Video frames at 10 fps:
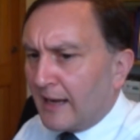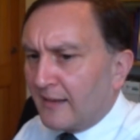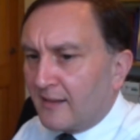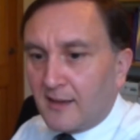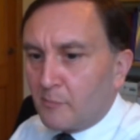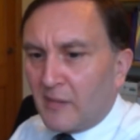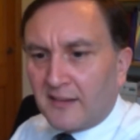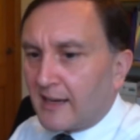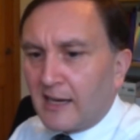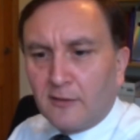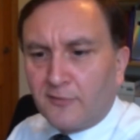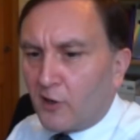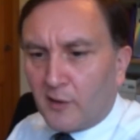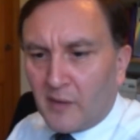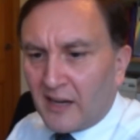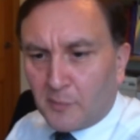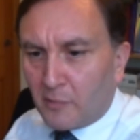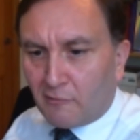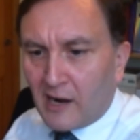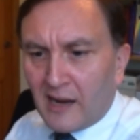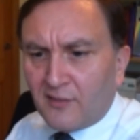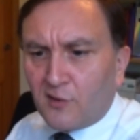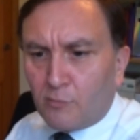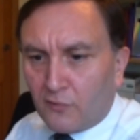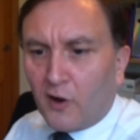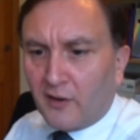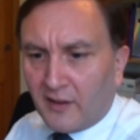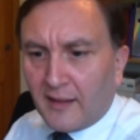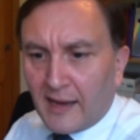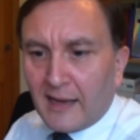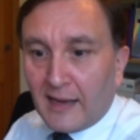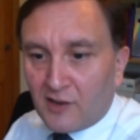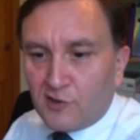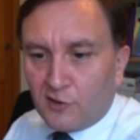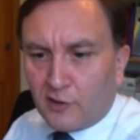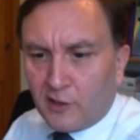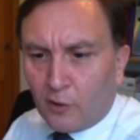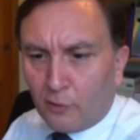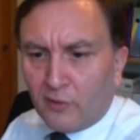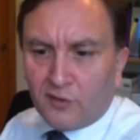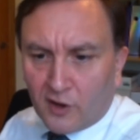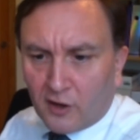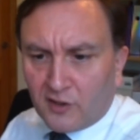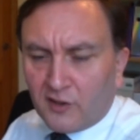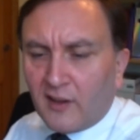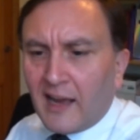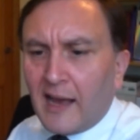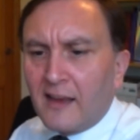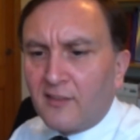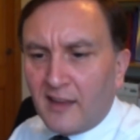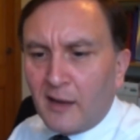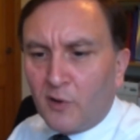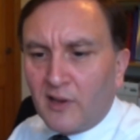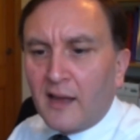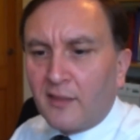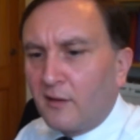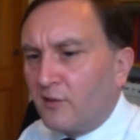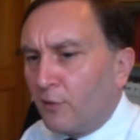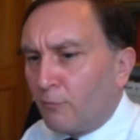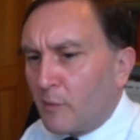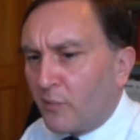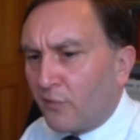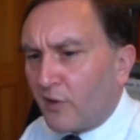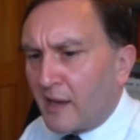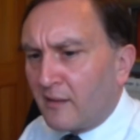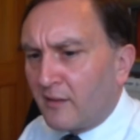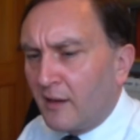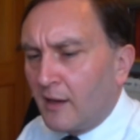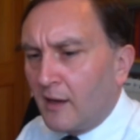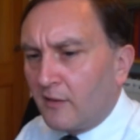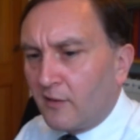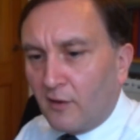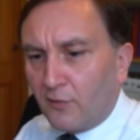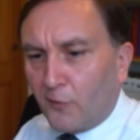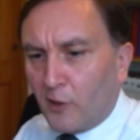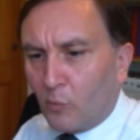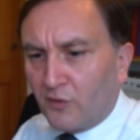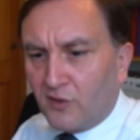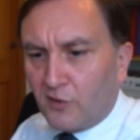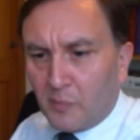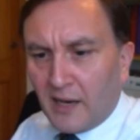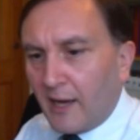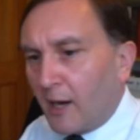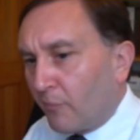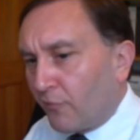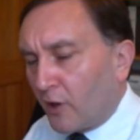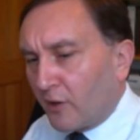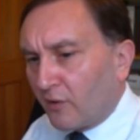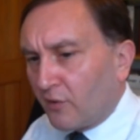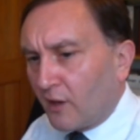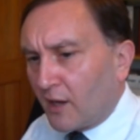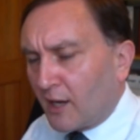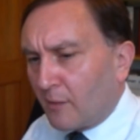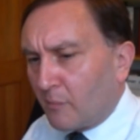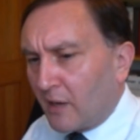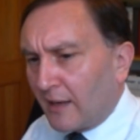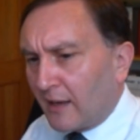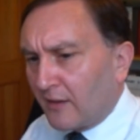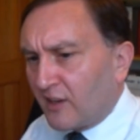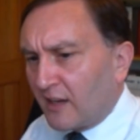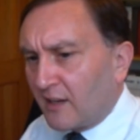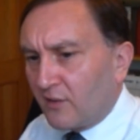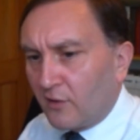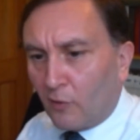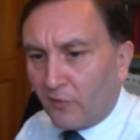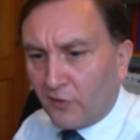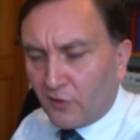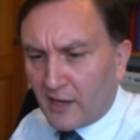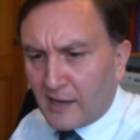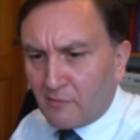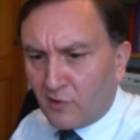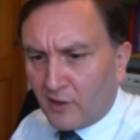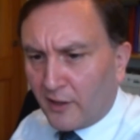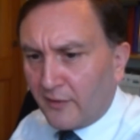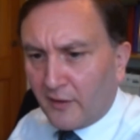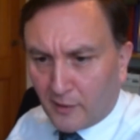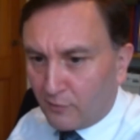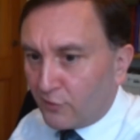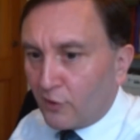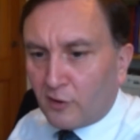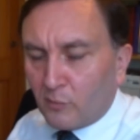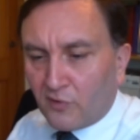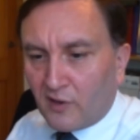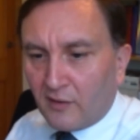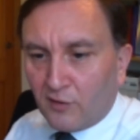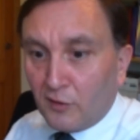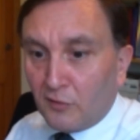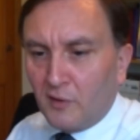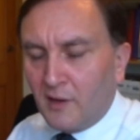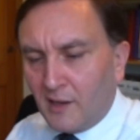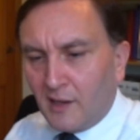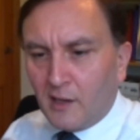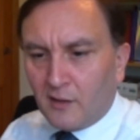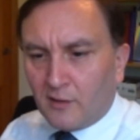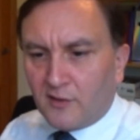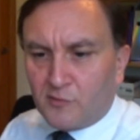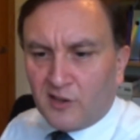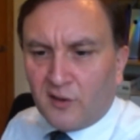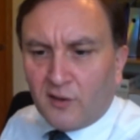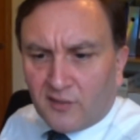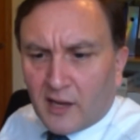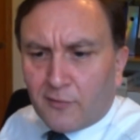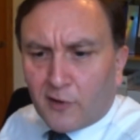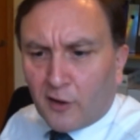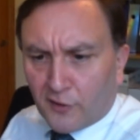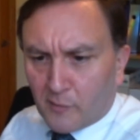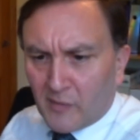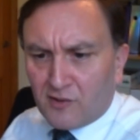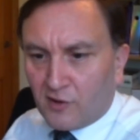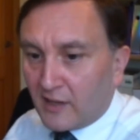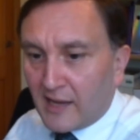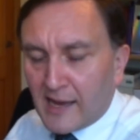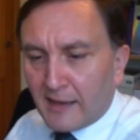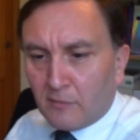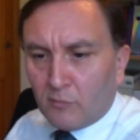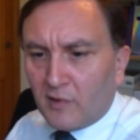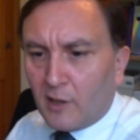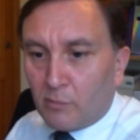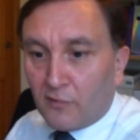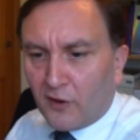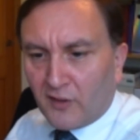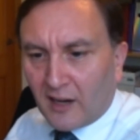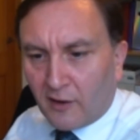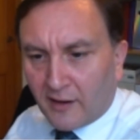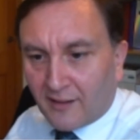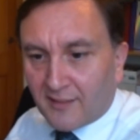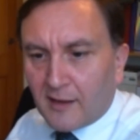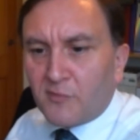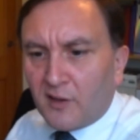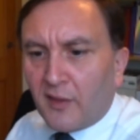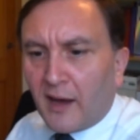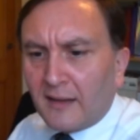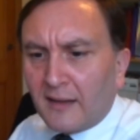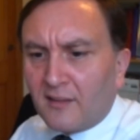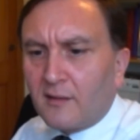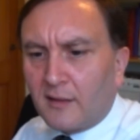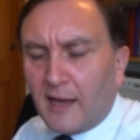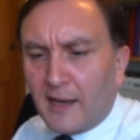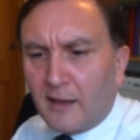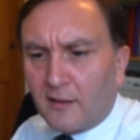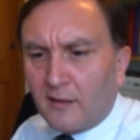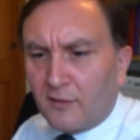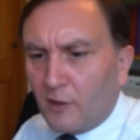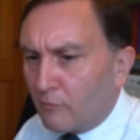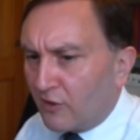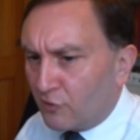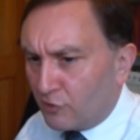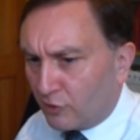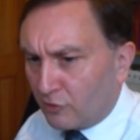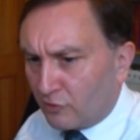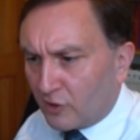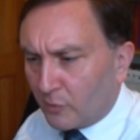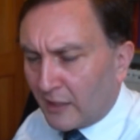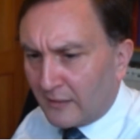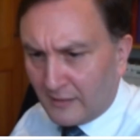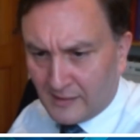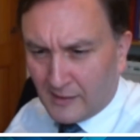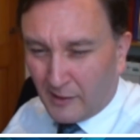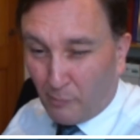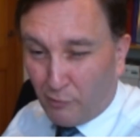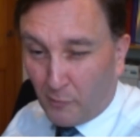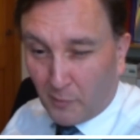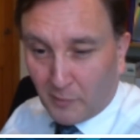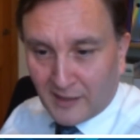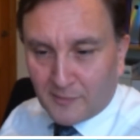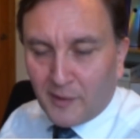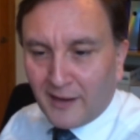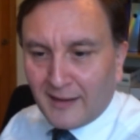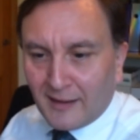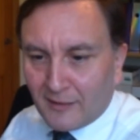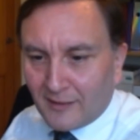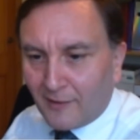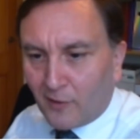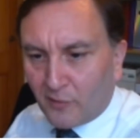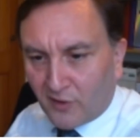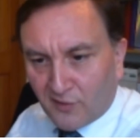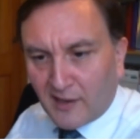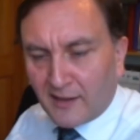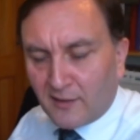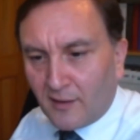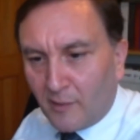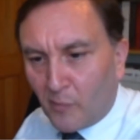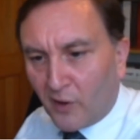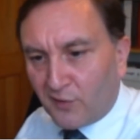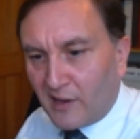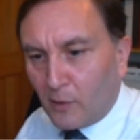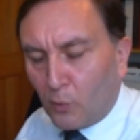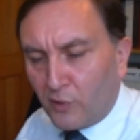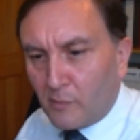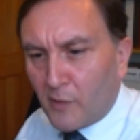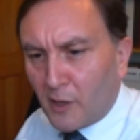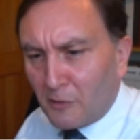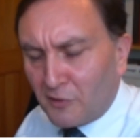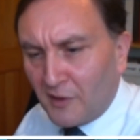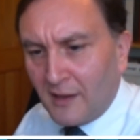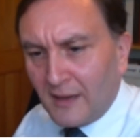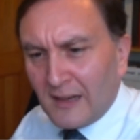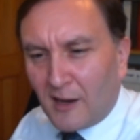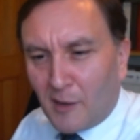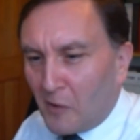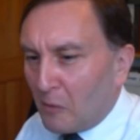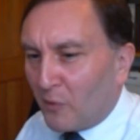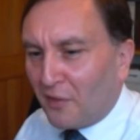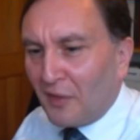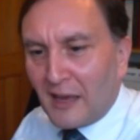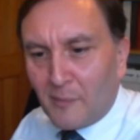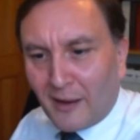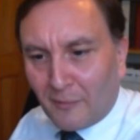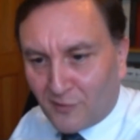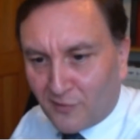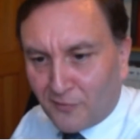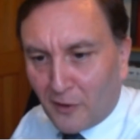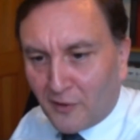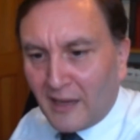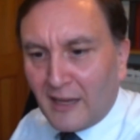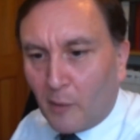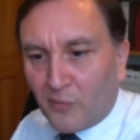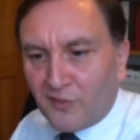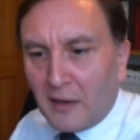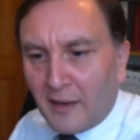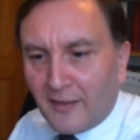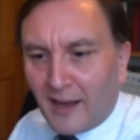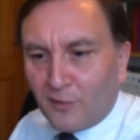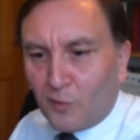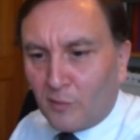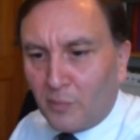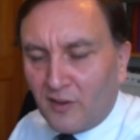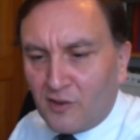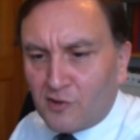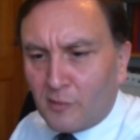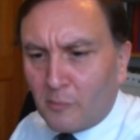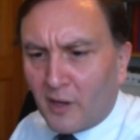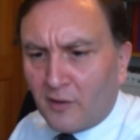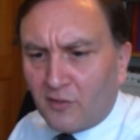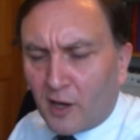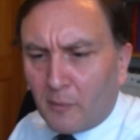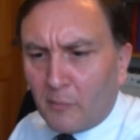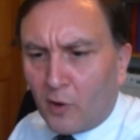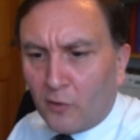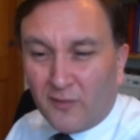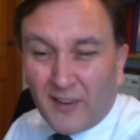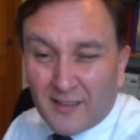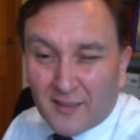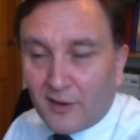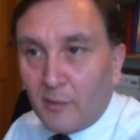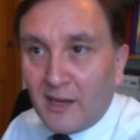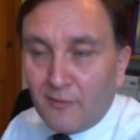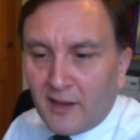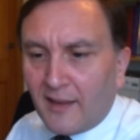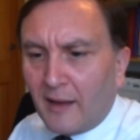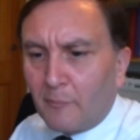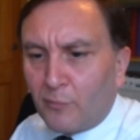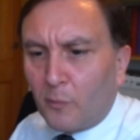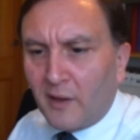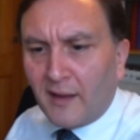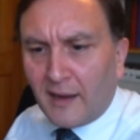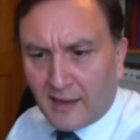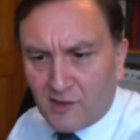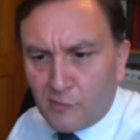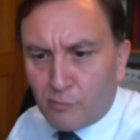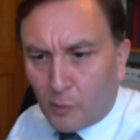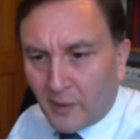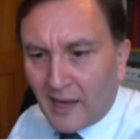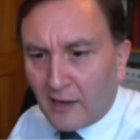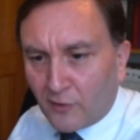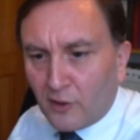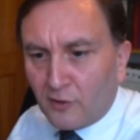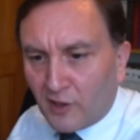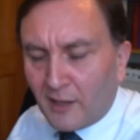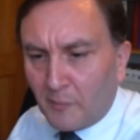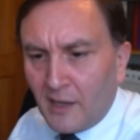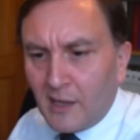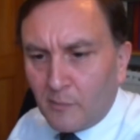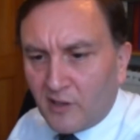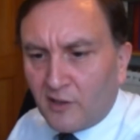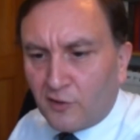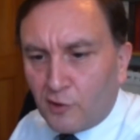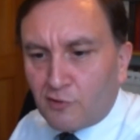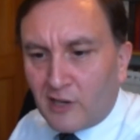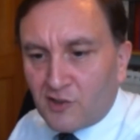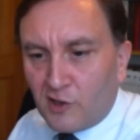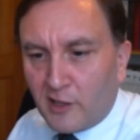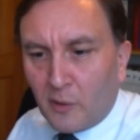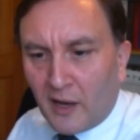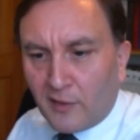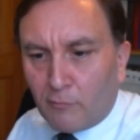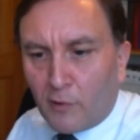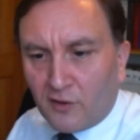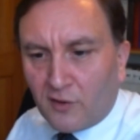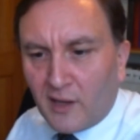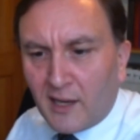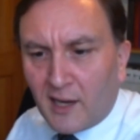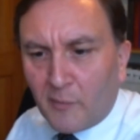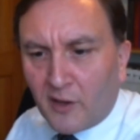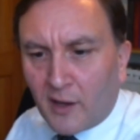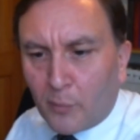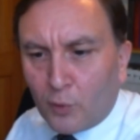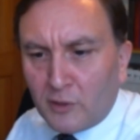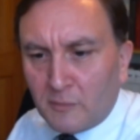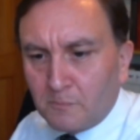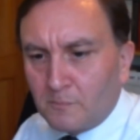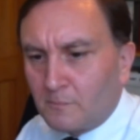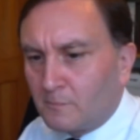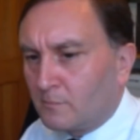And it didn't matter how far the matter progressed, providing they actually took it on and started the case, they would get 33%. So this firm wanted to bill it up front and take it to the office account. And under those circumstances, subject to the safeguards I mentioned again, providing the client accepted that, then there's no reason you couldn't do it. I probably, depending if I was in my stat audit mode, I might want to think about deferred income still in that sort of position. But on the face of it, even in that case, you probably have earned it because contractually you had the right to the income at that point.